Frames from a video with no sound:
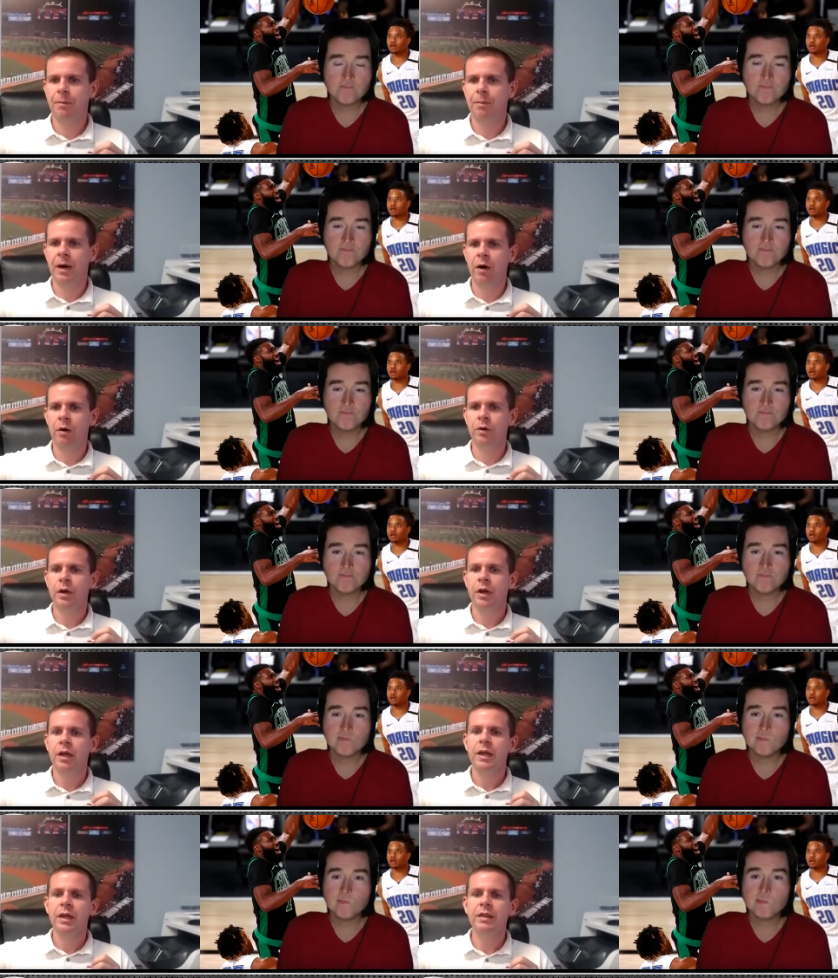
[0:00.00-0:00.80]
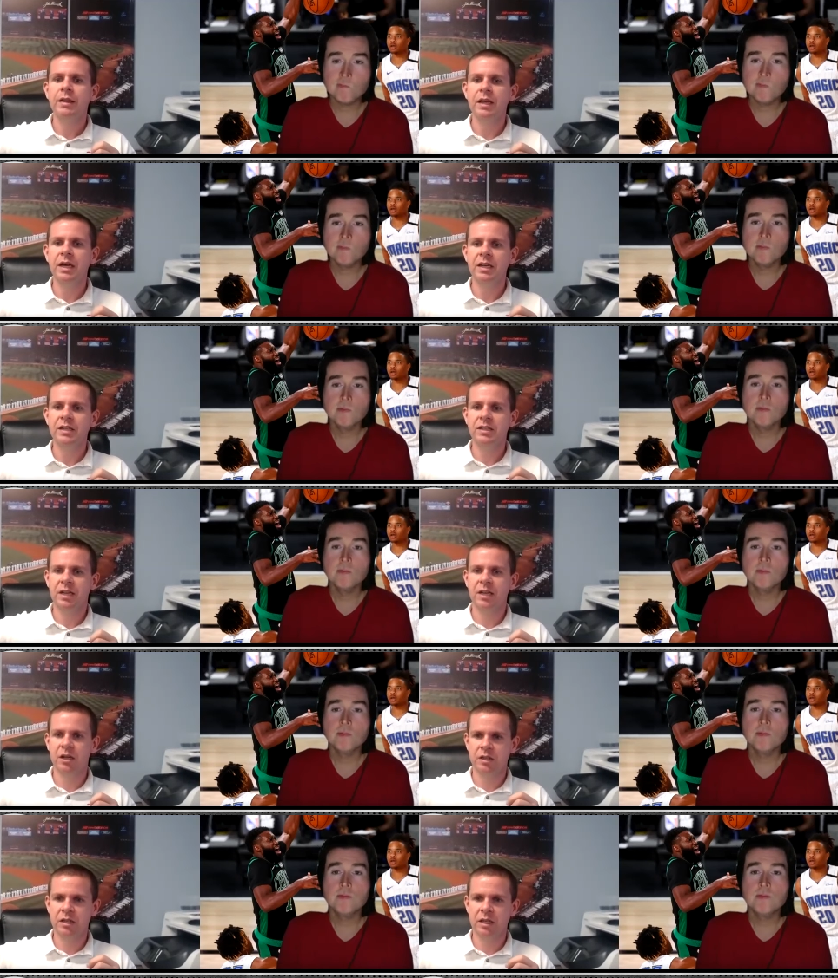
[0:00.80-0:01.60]
Speaker 1: about the
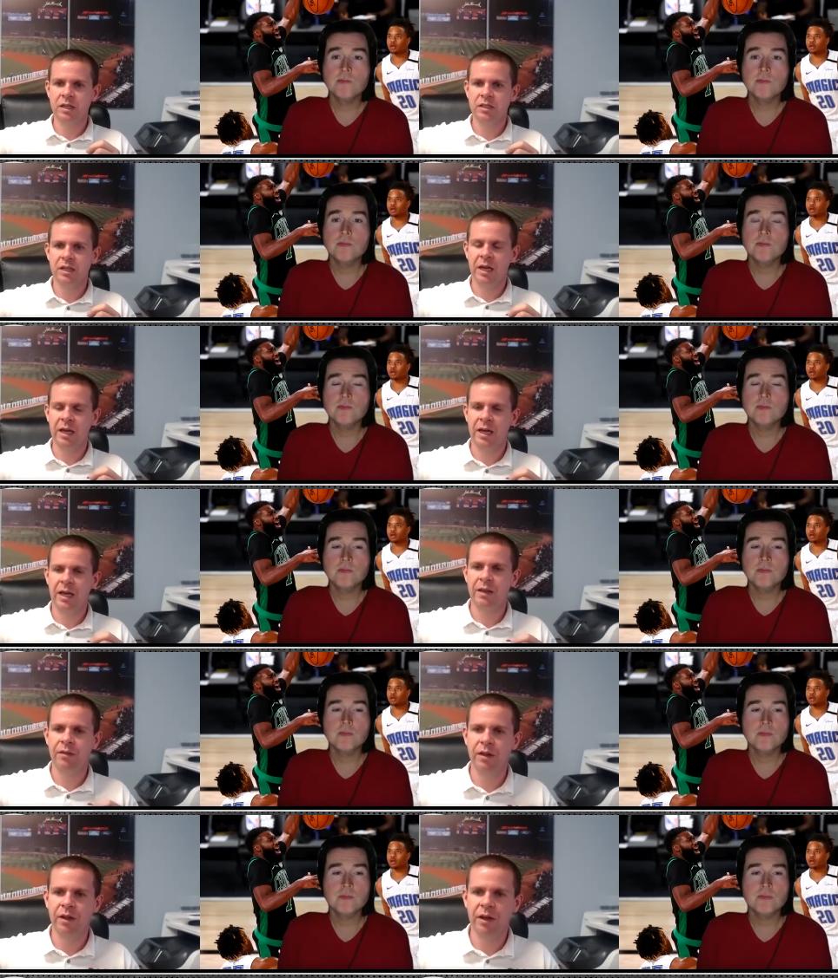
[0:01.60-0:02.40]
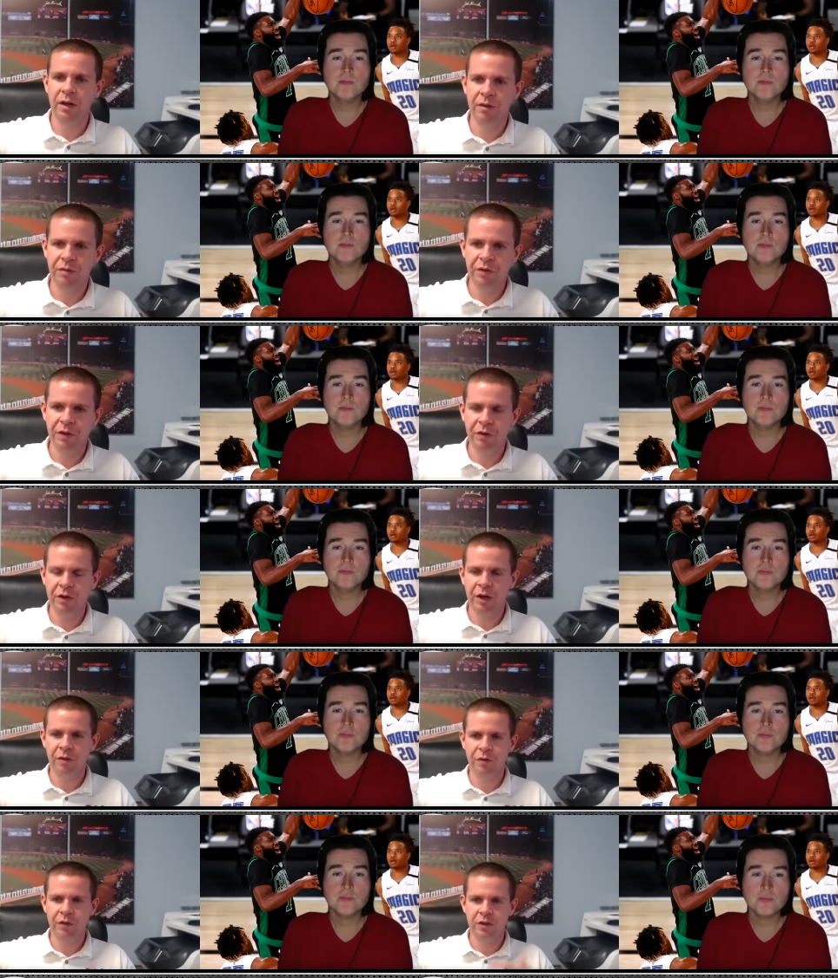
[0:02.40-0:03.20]
Celtics and the
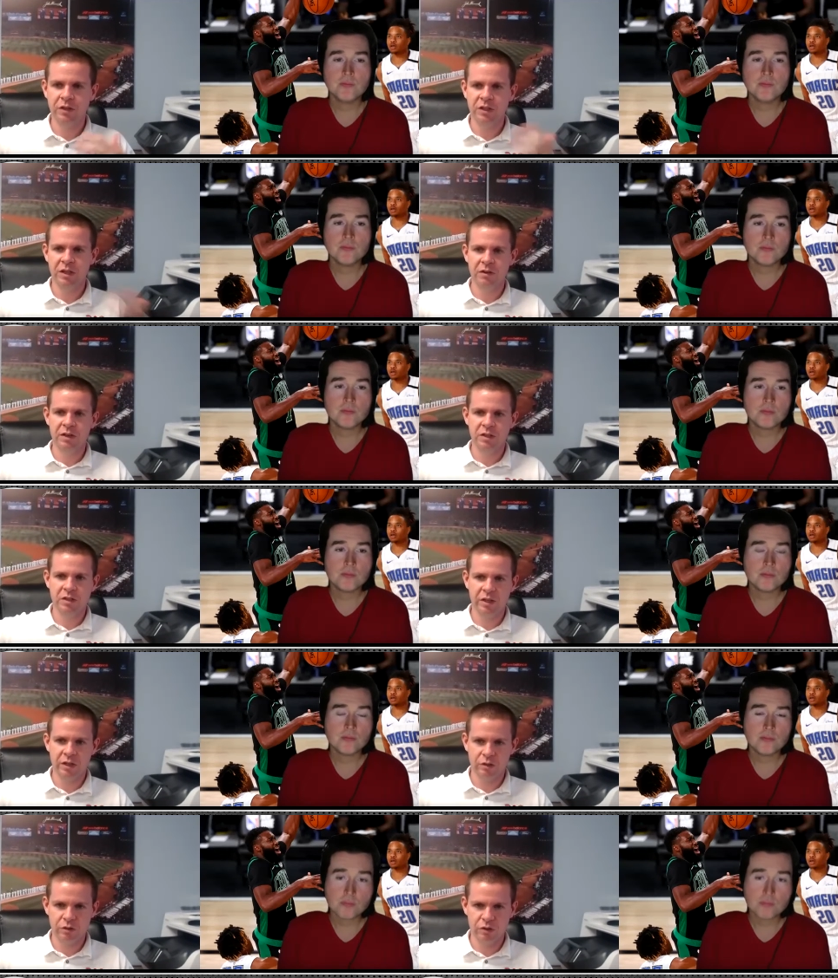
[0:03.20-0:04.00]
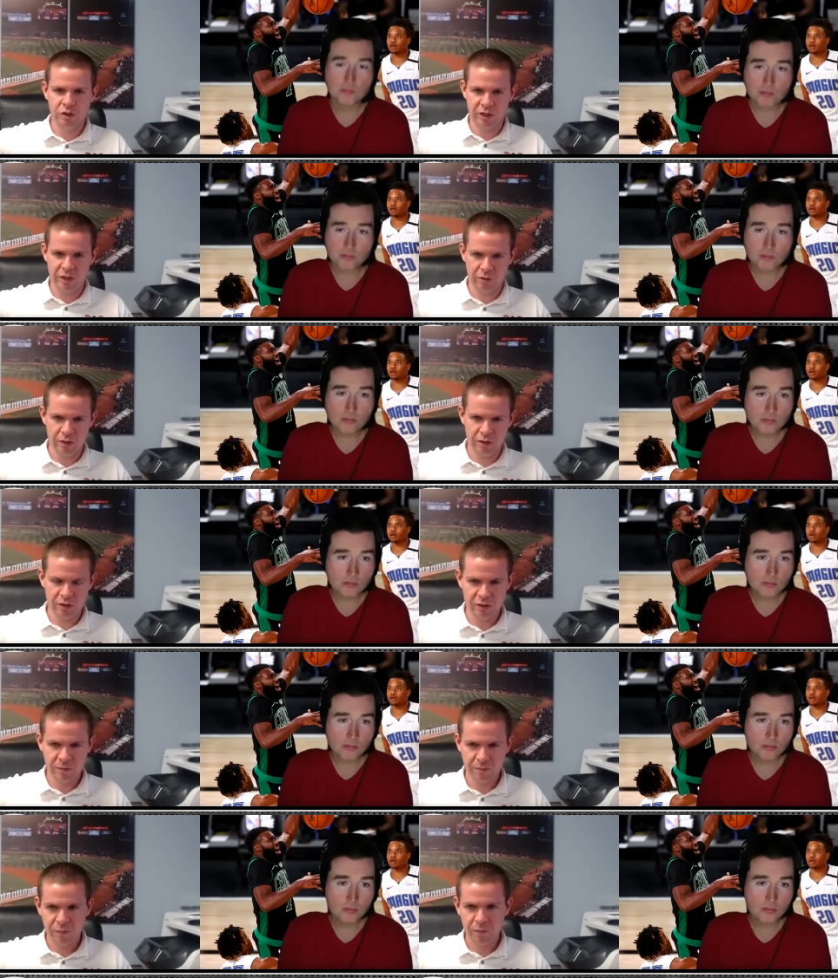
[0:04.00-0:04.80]
Philadelphia 76ers
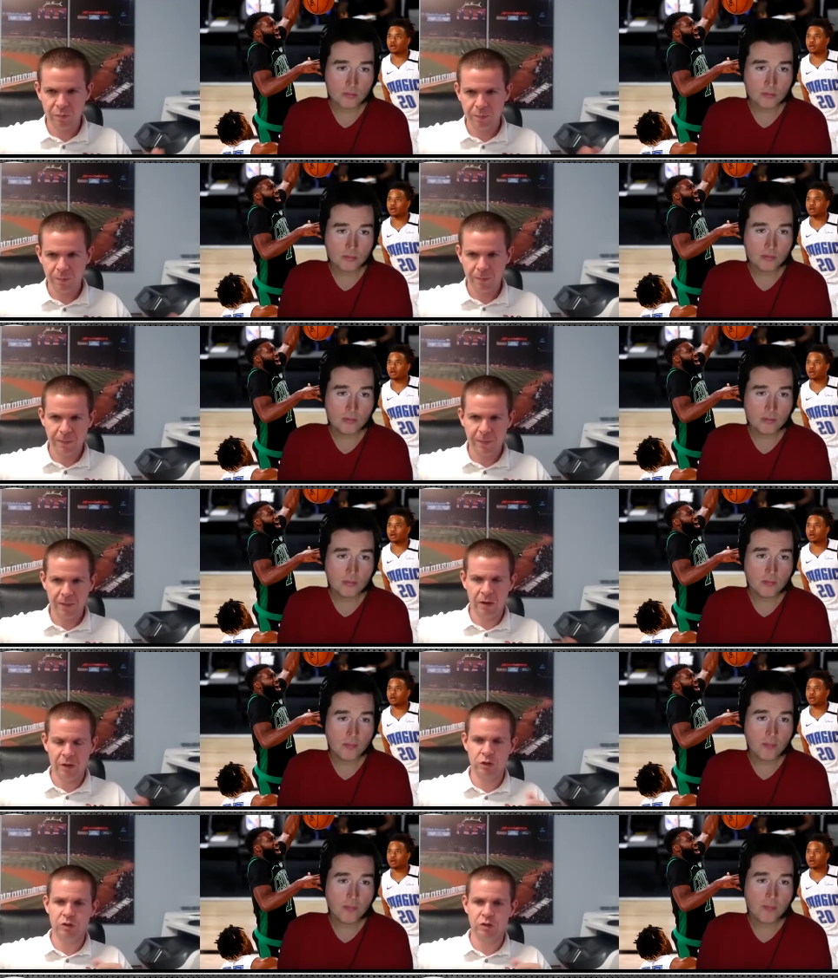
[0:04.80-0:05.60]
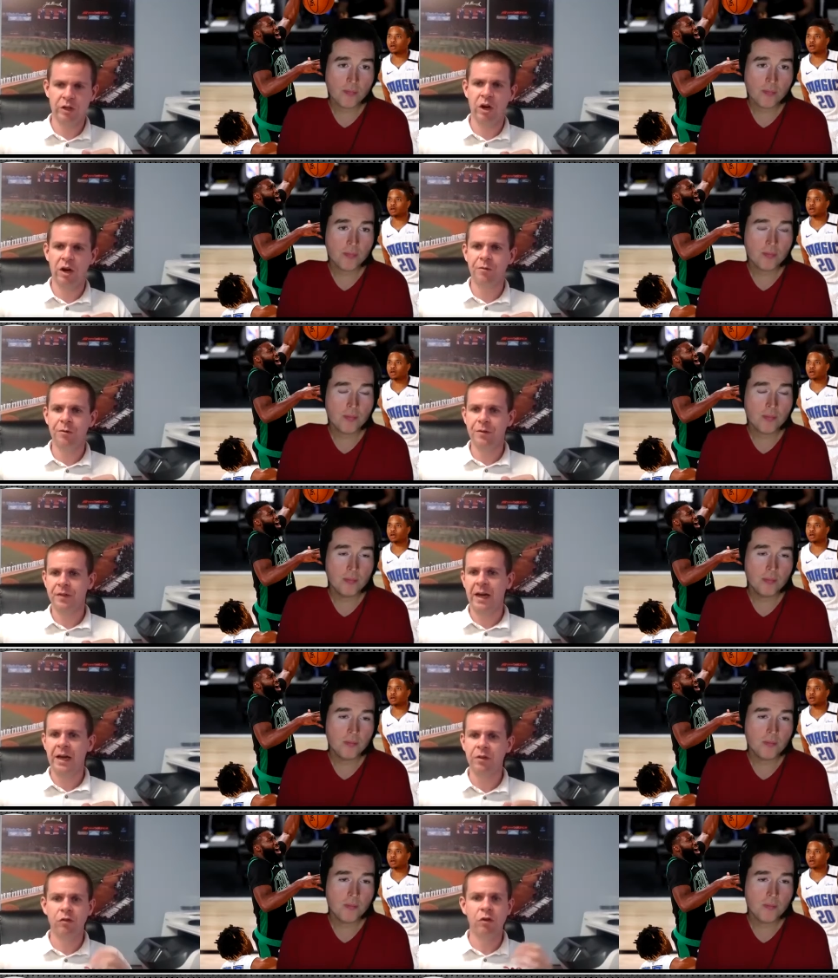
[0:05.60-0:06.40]
series let's lead off with
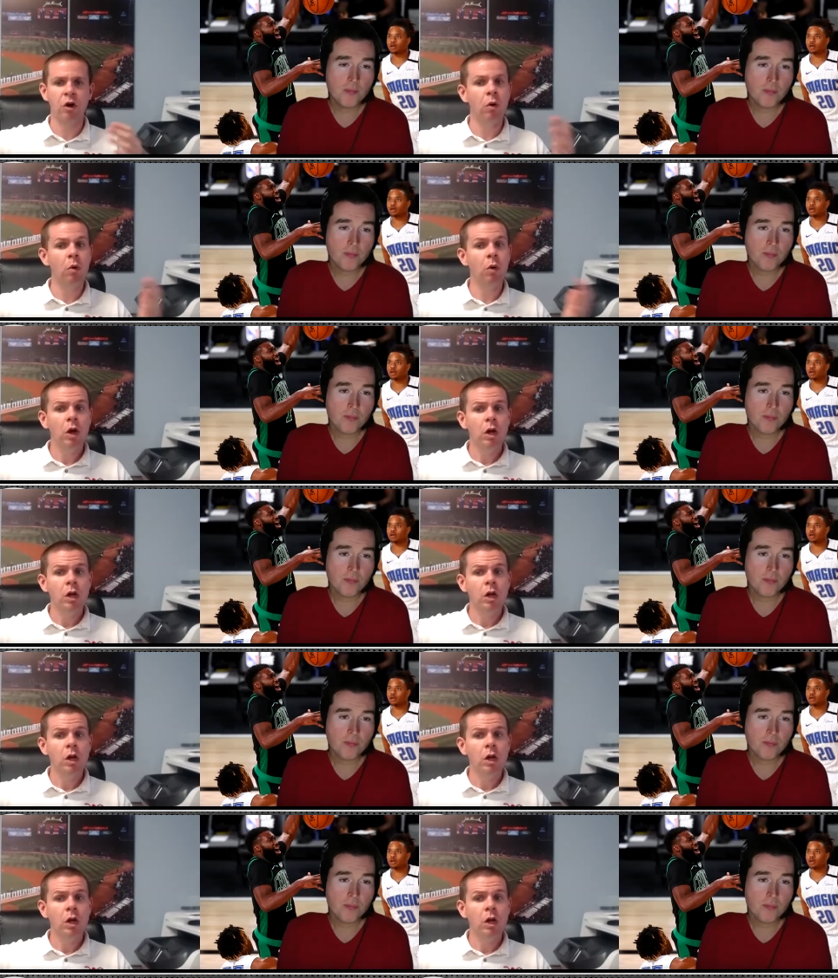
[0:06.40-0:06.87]
that. So